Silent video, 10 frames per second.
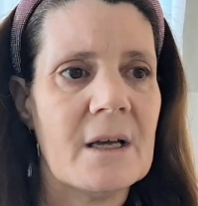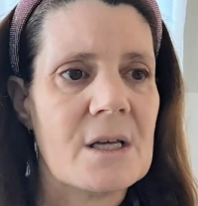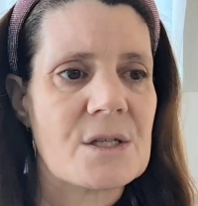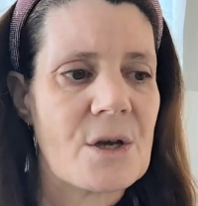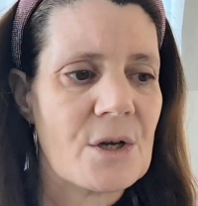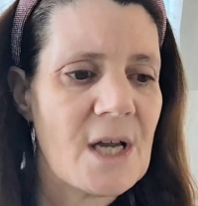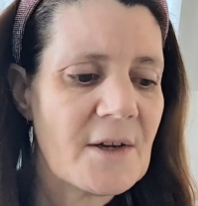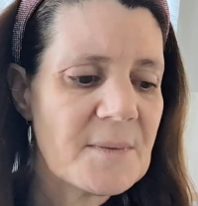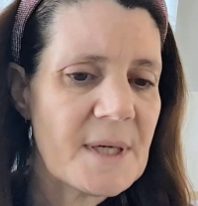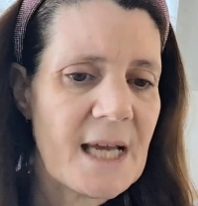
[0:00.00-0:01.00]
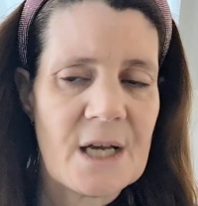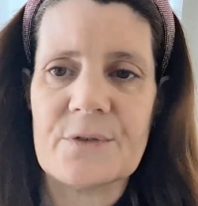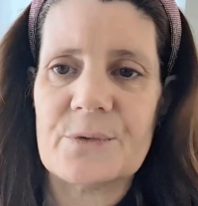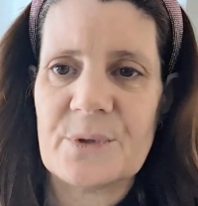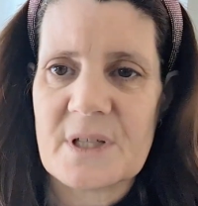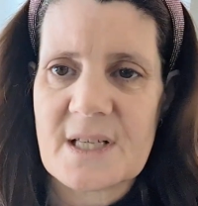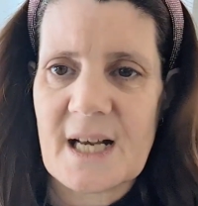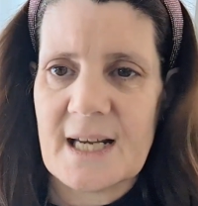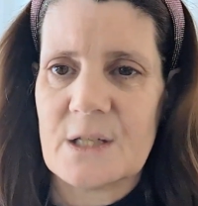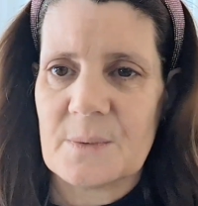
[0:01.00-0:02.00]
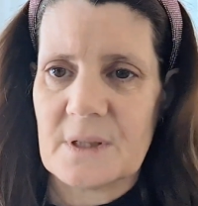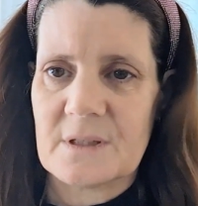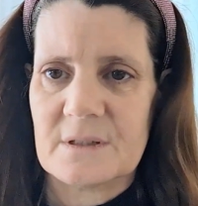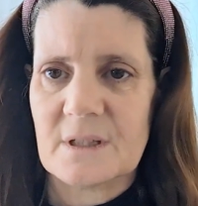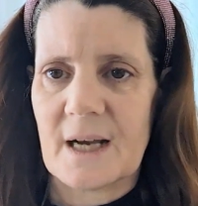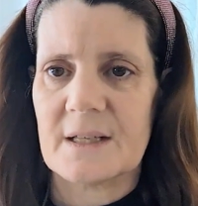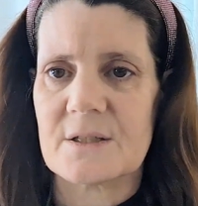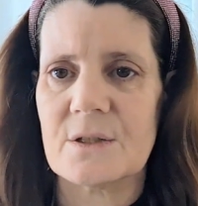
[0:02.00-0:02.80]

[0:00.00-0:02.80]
So you have to be careful what it's cleaned with, guys.